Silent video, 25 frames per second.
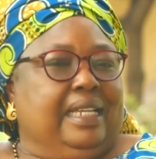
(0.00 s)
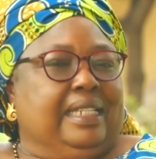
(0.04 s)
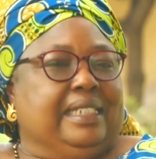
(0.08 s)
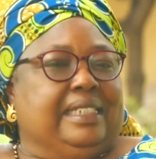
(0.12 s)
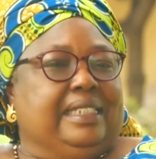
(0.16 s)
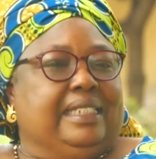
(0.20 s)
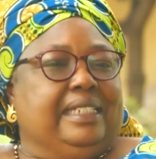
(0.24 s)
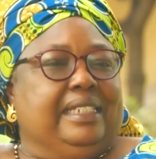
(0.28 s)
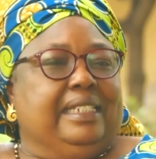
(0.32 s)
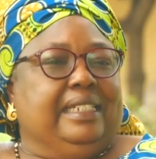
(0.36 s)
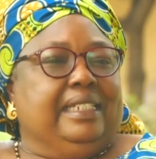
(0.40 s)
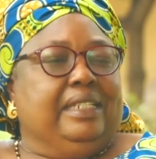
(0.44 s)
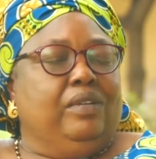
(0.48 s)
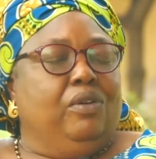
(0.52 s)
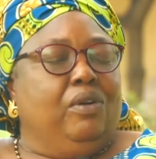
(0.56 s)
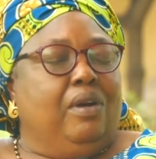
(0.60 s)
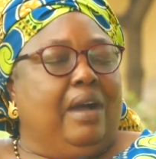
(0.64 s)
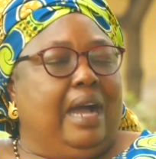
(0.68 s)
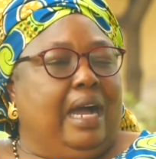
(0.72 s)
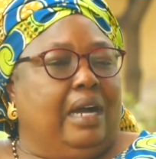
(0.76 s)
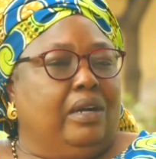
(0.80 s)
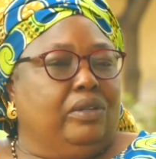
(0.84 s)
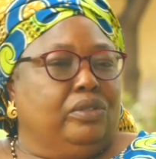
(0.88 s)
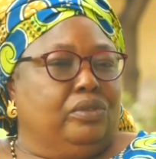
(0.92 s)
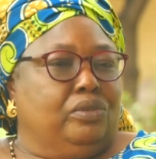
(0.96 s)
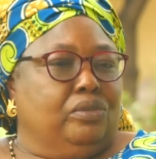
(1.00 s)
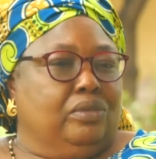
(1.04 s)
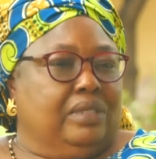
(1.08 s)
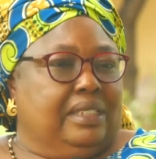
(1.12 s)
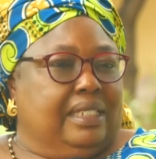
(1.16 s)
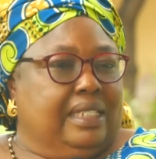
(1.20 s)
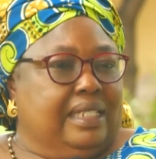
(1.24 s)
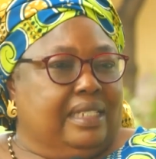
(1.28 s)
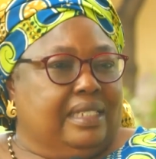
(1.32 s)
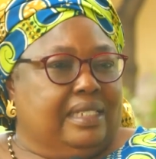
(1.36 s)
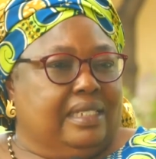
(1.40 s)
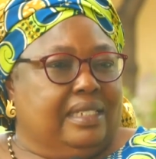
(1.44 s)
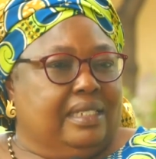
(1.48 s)
She knew how to
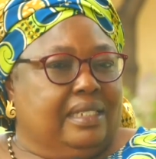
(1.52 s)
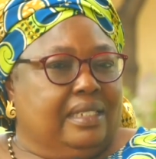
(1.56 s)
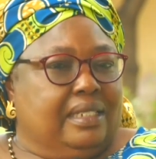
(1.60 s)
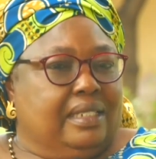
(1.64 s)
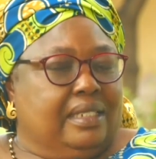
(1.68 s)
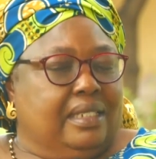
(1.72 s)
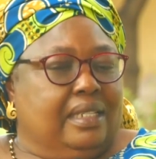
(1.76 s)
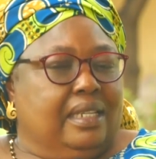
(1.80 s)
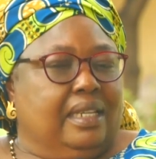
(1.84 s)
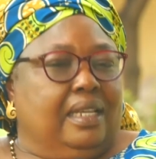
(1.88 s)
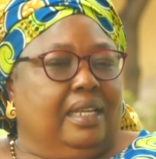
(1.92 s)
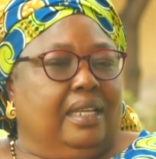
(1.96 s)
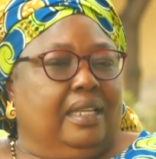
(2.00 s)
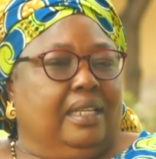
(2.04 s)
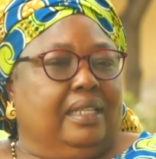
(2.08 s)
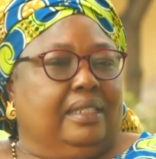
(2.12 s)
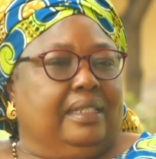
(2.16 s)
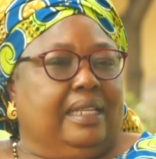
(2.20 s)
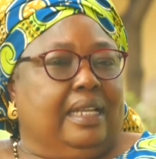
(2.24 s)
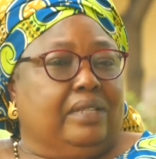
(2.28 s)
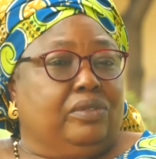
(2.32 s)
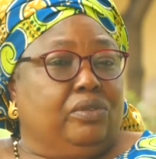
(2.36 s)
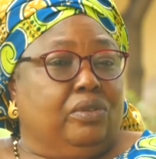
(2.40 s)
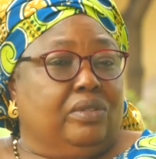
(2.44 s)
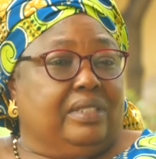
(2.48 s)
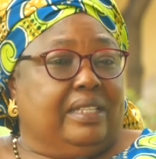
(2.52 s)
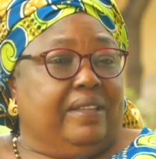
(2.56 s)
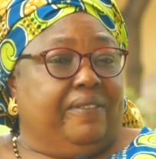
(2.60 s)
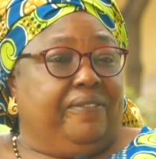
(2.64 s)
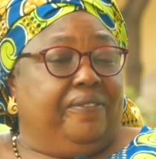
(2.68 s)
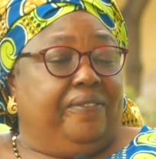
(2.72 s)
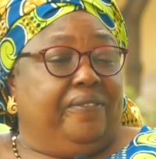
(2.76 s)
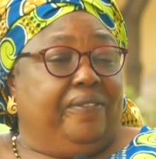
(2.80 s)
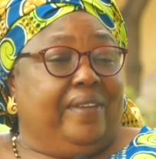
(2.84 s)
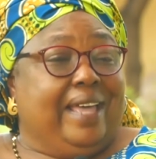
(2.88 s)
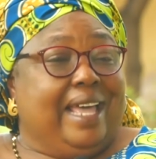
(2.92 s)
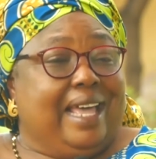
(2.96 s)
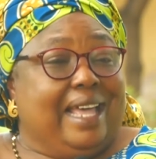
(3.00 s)
teach. That was the
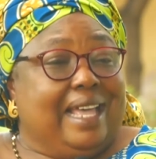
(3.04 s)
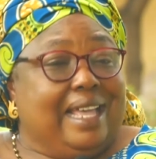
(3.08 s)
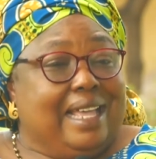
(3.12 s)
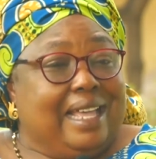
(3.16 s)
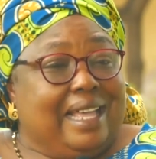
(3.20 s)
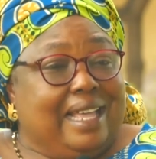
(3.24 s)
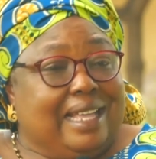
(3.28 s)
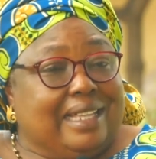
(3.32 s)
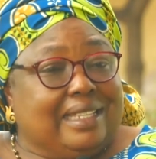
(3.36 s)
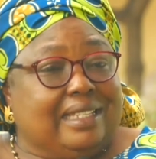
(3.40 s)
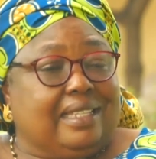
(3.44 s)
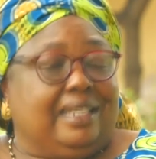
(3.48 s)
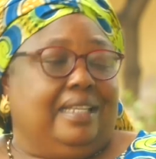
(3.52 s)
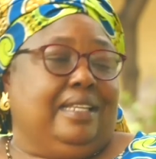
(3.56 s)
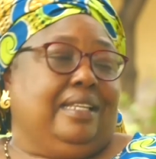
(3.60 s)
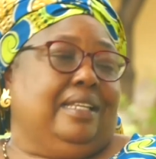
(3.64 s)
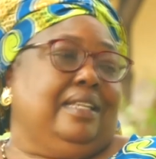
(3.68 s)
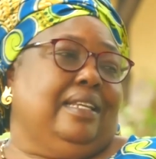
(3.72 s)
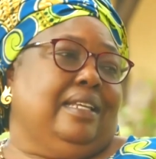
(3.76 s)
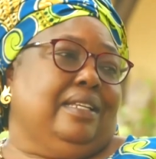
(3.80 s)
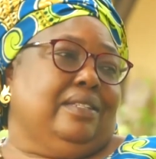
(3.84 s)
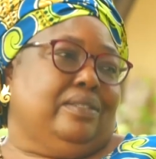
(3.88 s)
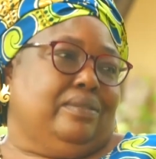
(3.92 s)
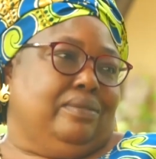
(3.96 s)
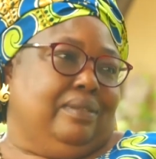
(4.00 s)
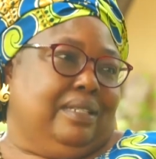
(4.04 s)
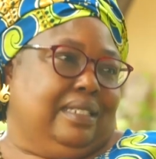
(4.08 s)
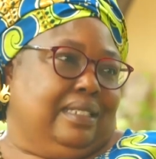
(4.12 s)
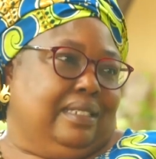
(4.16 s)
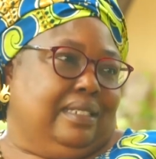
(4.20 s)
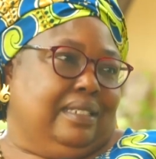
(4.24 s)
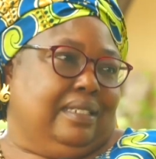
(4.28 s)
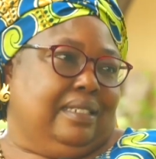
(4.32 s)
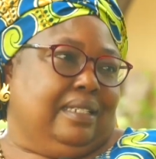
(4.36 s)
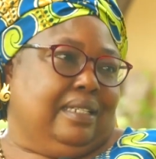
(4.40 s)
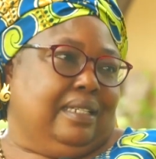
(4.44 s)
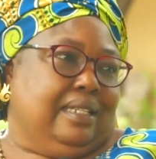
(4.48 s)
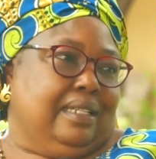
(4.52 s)
first class 1
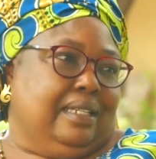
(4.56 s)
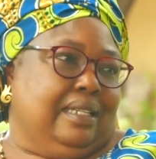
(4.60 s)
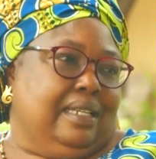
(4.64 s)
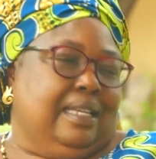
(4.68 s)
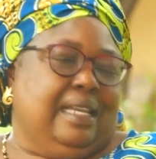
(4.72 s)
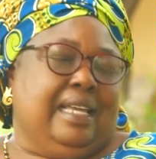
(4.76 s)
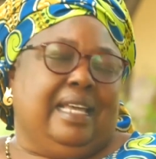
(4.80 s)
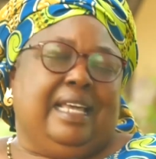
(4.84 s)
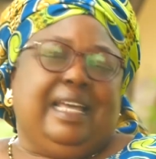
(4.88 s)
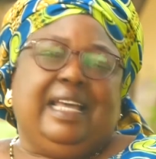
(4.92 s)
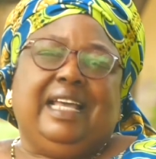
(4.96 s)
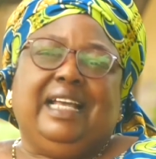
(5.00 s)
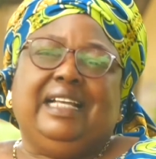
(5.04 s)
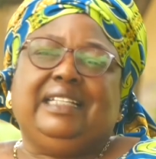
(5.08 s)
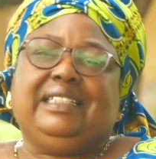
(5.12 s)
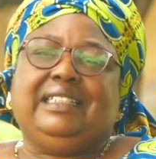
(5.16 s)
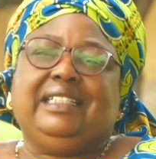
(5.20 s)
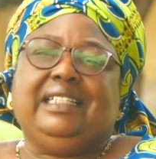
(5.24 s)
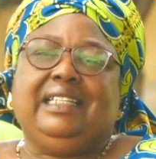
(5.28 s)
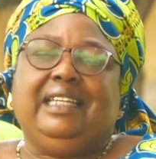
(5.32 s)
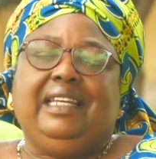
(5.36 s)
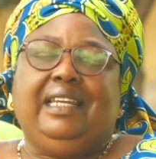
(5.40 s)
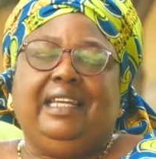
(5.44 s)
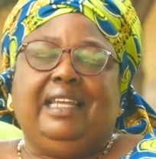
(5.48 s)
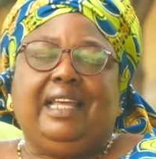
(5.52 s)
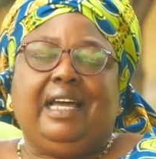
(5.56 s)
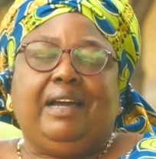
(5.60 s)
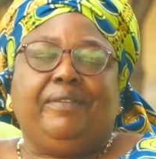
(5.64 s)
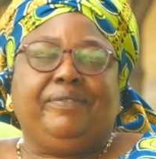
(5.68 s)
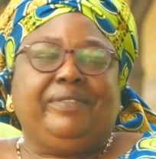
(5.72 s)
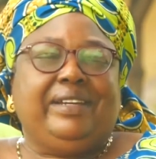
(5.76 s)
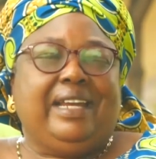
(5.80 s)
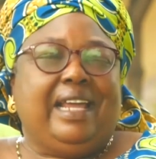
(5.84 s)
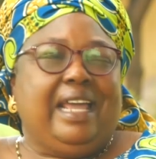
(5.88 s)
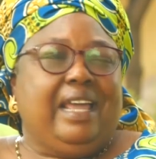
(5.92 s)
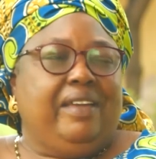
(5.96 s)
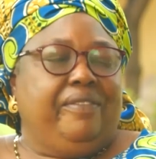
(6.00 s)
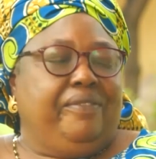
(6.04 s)
teacher. And she
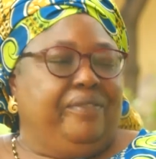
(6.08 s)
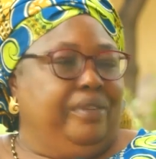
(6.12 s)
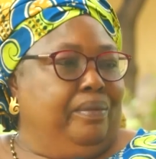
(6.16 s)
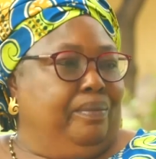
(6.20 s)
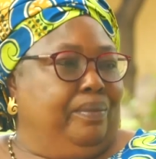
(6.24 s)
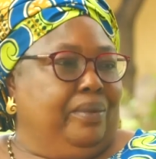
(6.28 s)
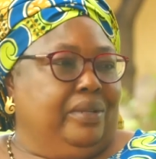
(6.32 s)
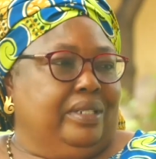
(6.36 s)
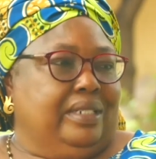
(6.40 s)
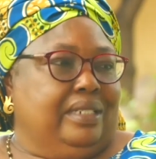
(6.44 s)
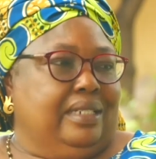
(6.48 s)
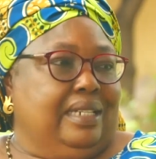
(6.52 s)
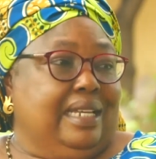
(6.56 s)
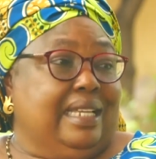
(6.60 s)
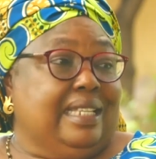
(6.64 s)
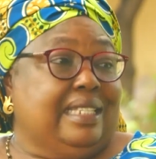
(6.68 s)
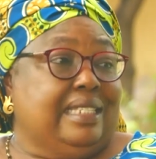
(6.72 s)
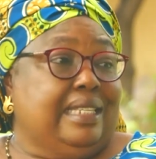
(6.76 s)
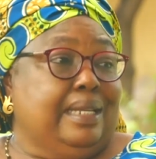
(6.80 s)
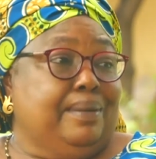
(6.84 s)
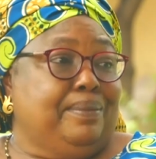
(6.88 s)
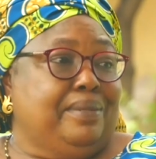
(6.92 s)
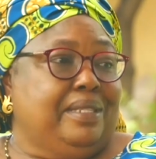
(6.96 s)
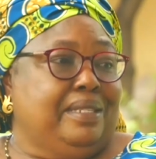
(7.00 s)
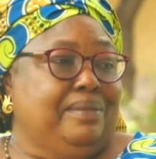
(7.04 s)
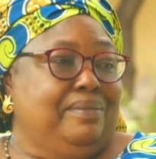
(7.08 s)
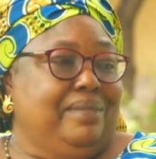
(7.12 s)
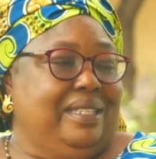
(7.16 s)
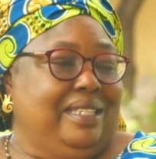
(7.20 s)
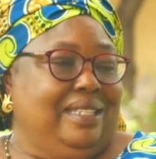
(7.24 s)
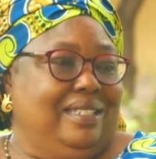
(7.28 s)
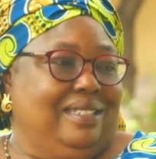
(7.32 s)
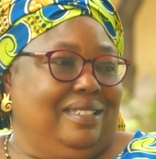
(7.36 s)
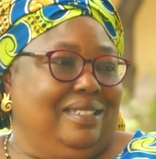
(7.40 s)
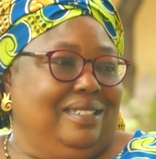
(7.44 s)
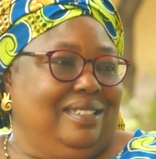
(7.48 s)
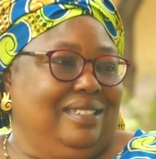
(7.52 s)
loved everybody except me.